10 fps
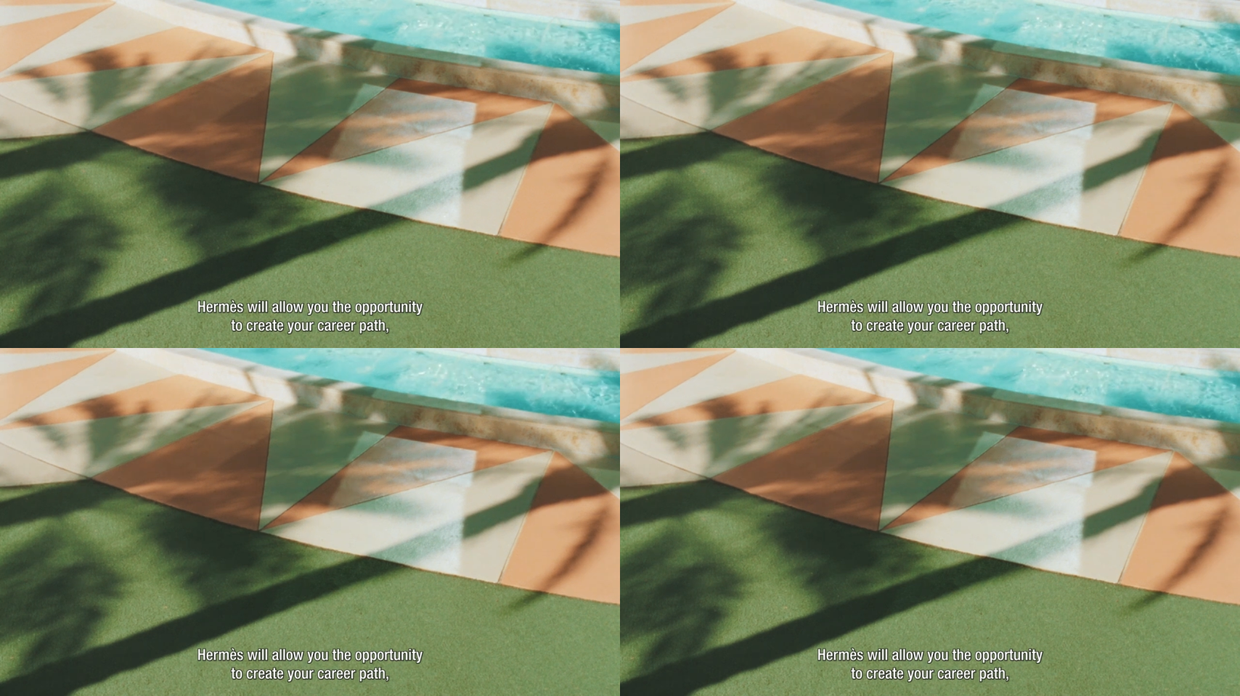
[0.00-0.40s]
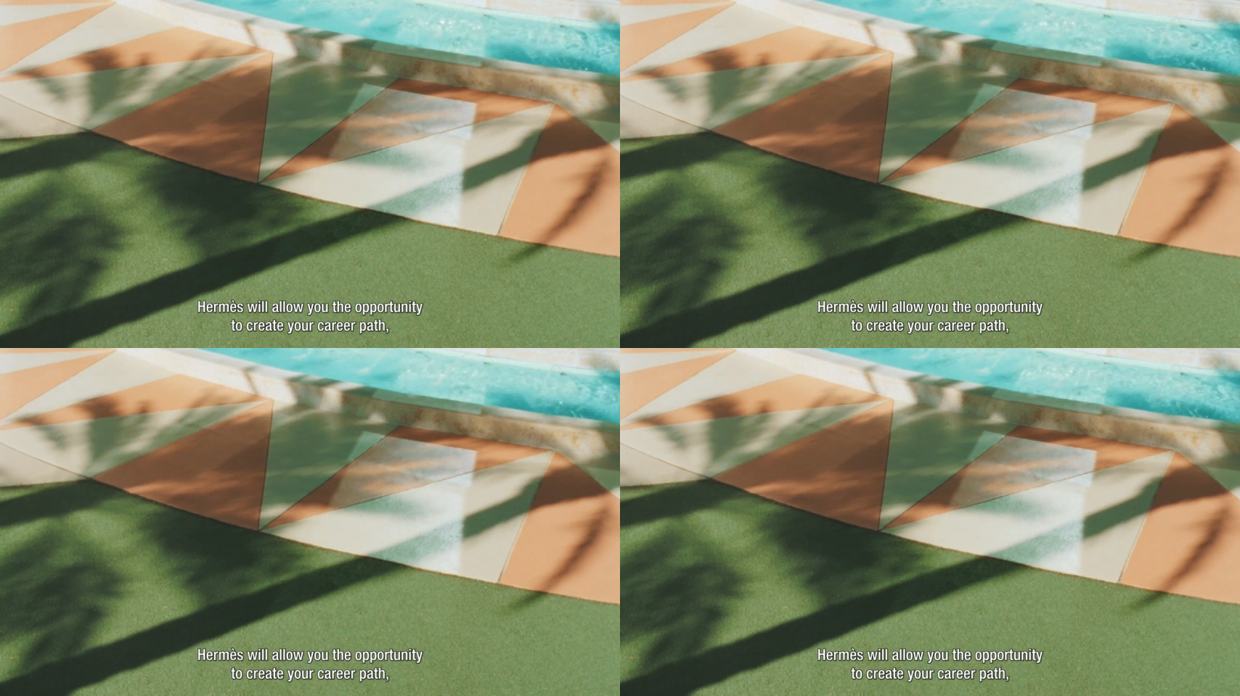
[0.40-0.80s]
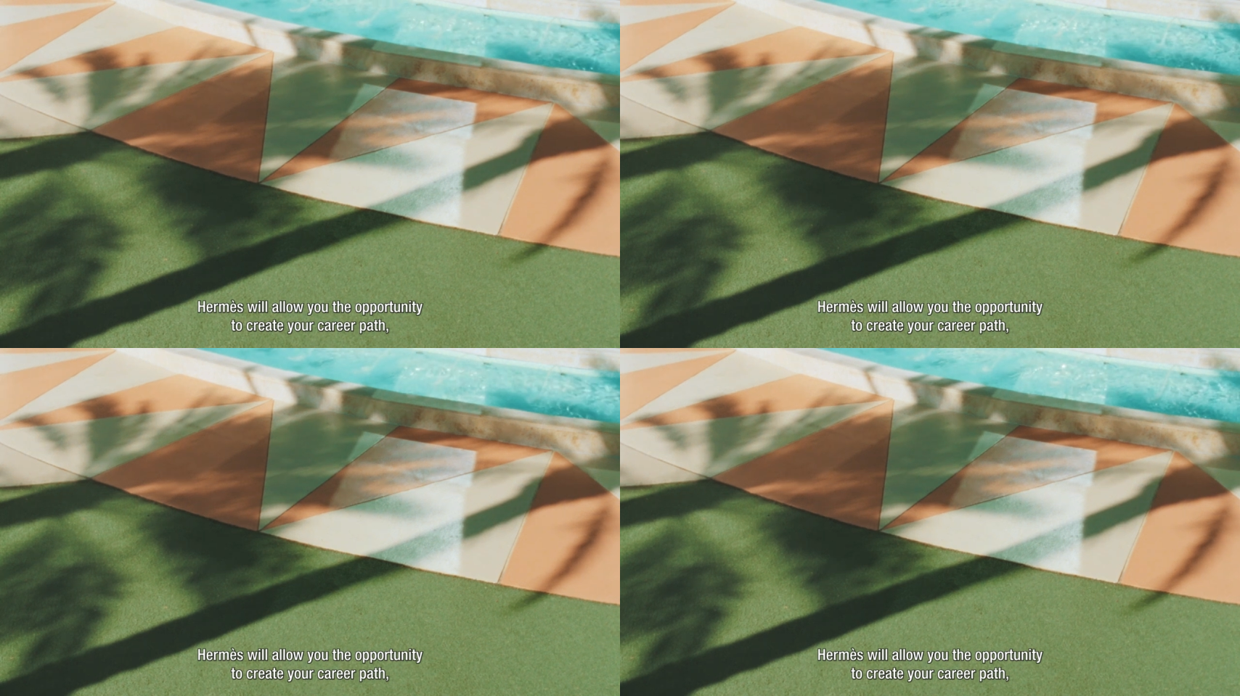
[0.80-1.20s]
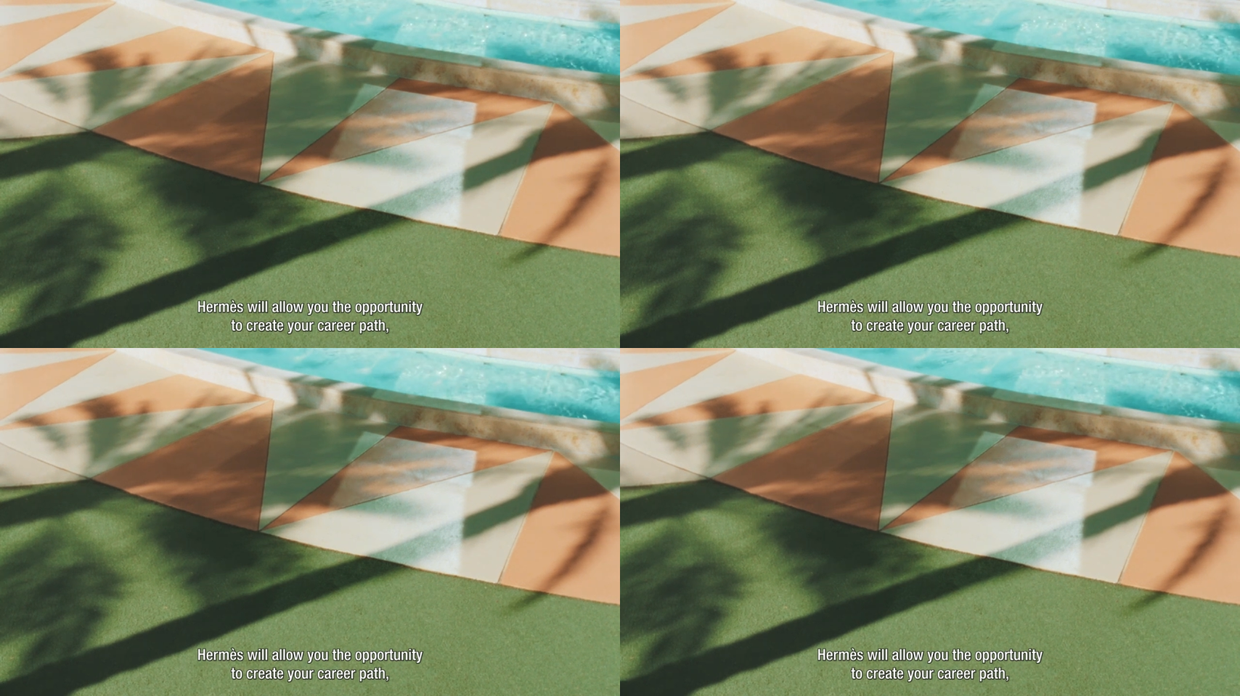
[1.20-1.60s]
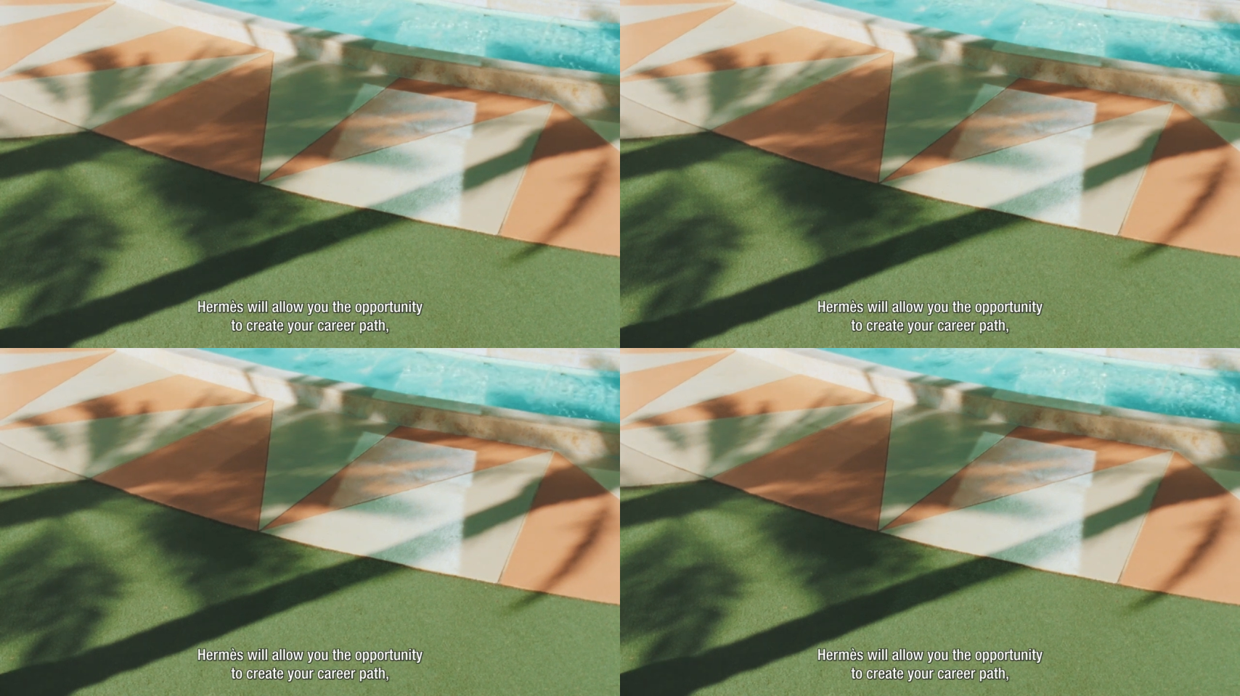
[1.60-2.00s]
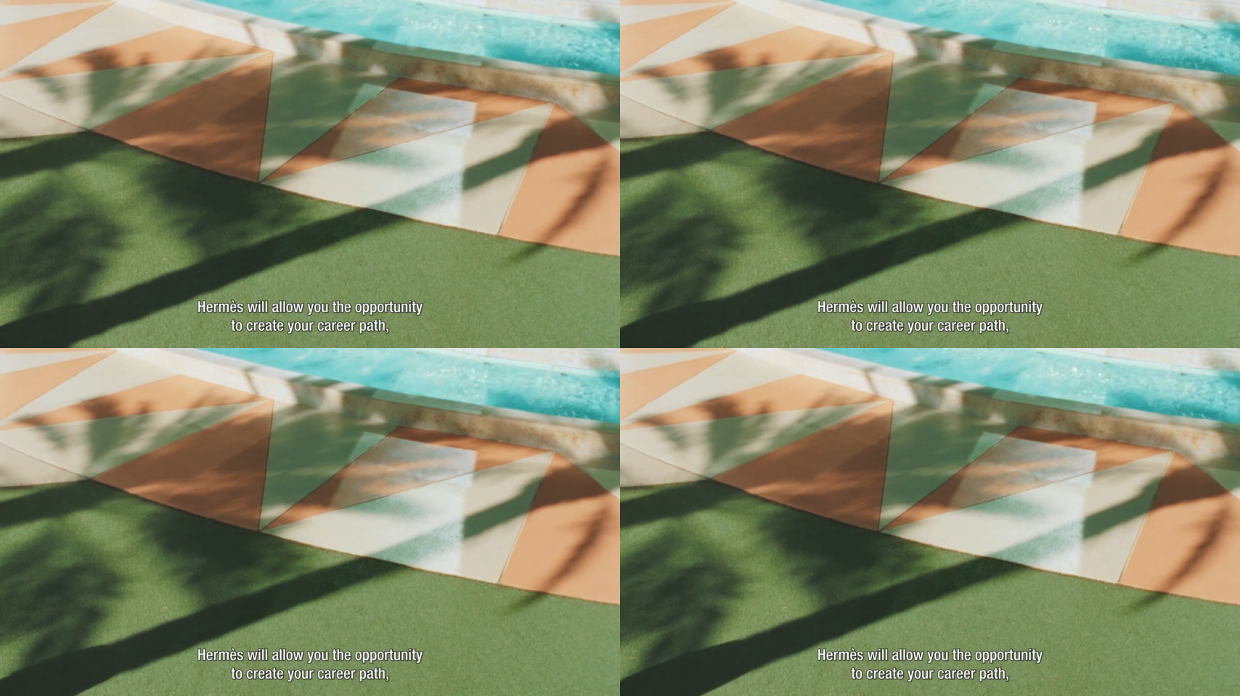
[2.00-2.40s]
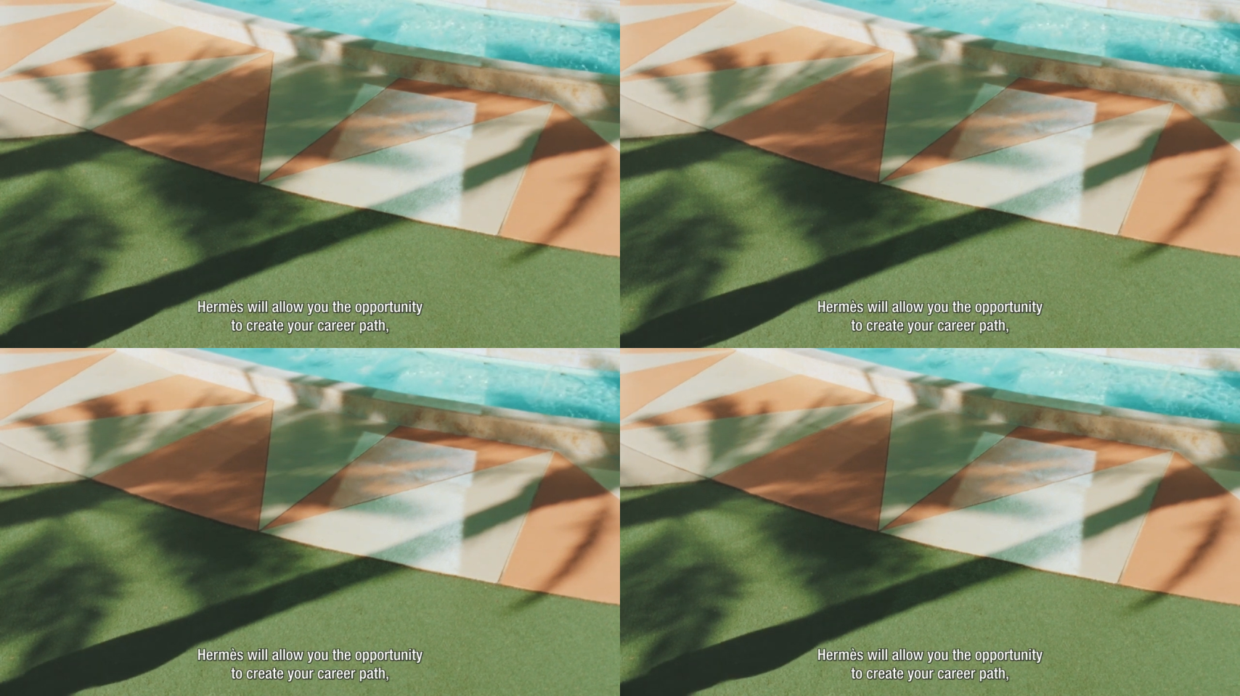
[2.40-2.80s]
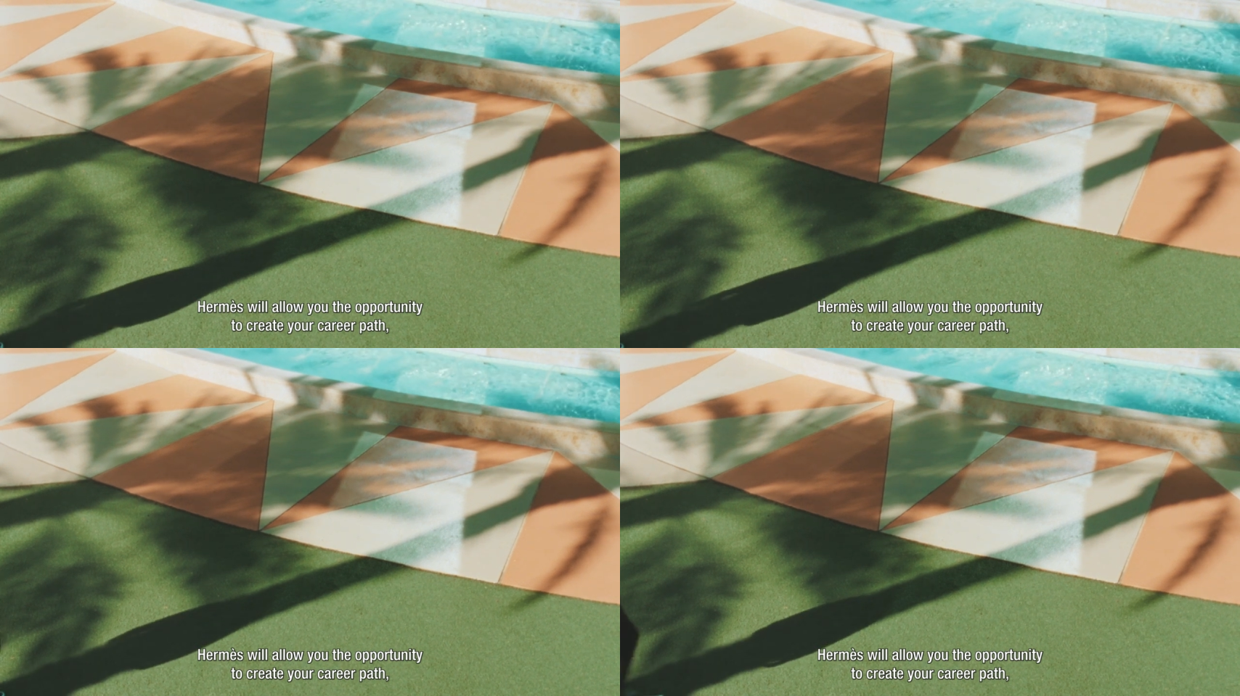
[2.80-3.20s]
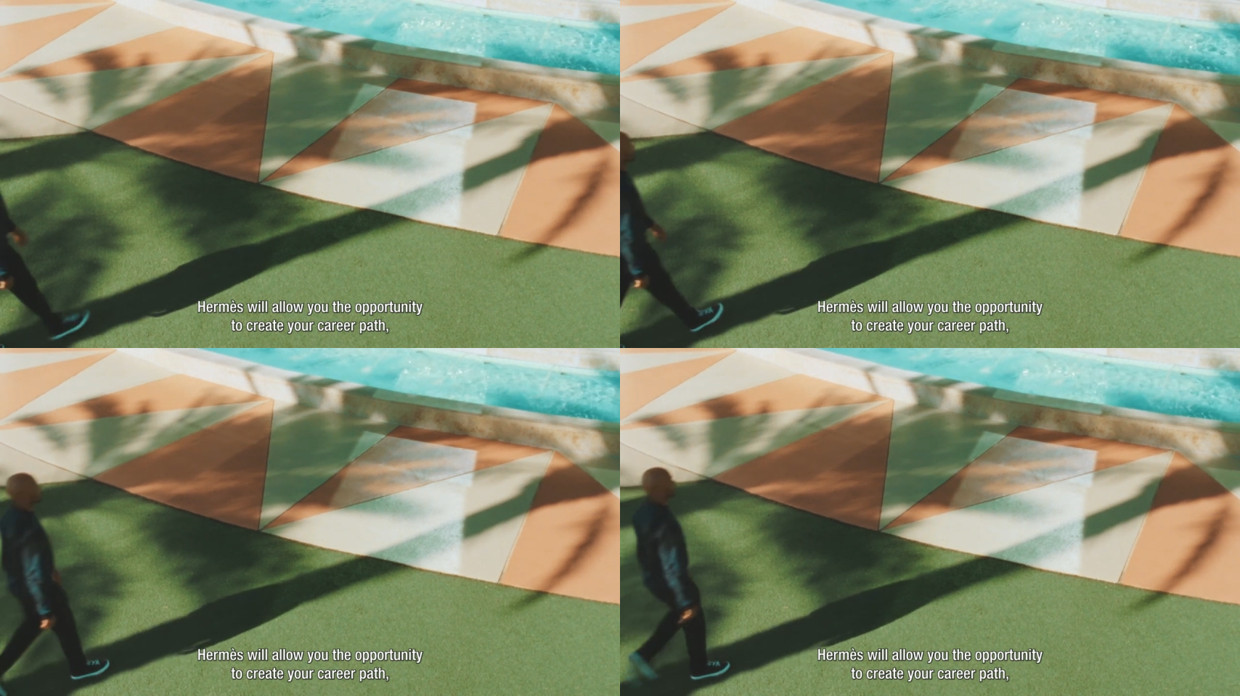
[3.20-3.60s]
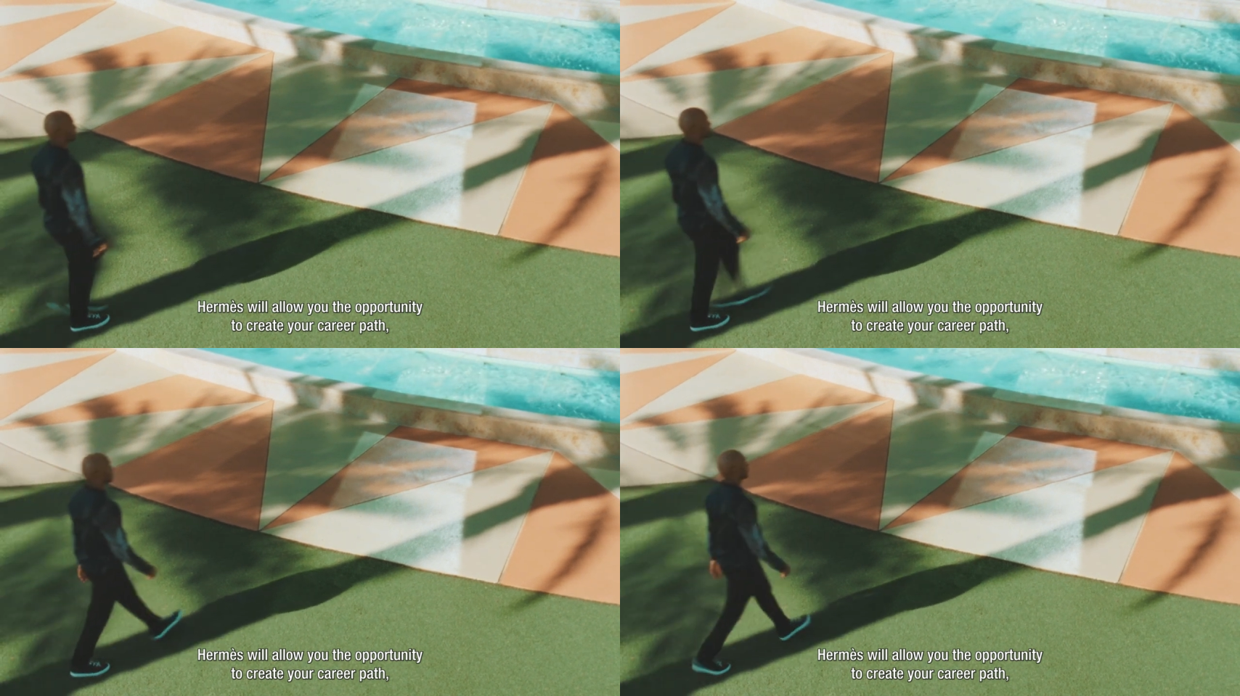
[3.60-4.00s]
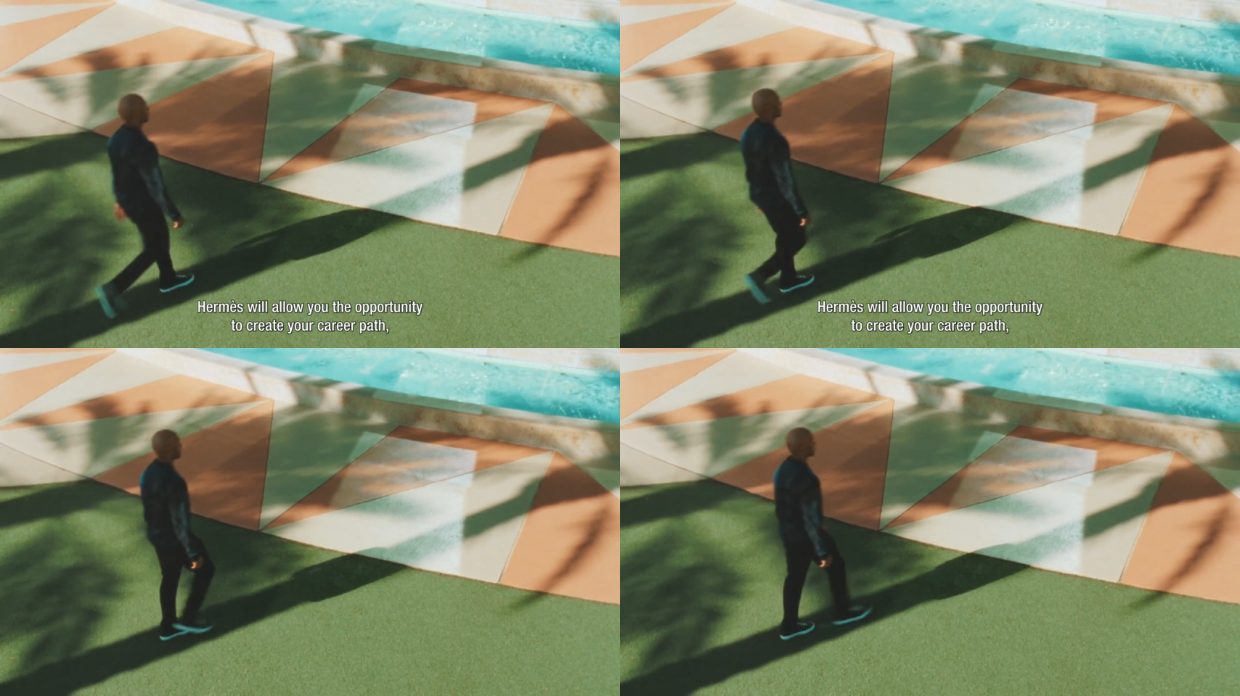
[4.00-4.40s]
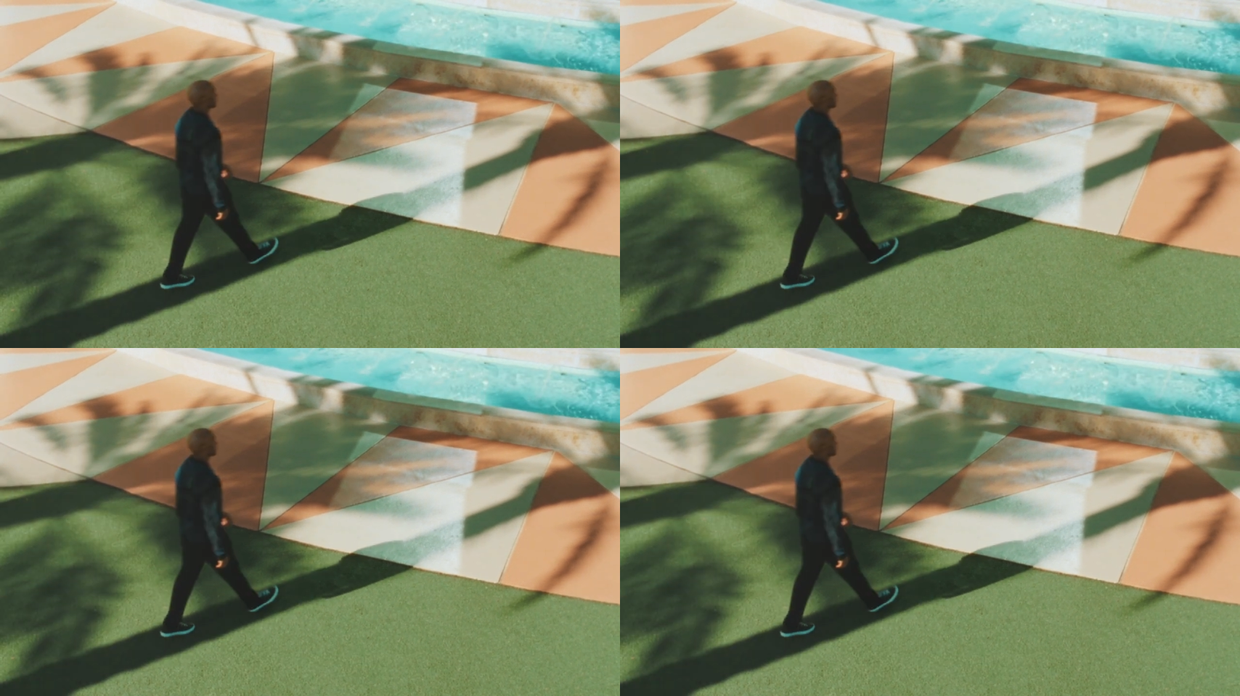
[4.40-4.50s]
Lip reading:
(no speaker visible)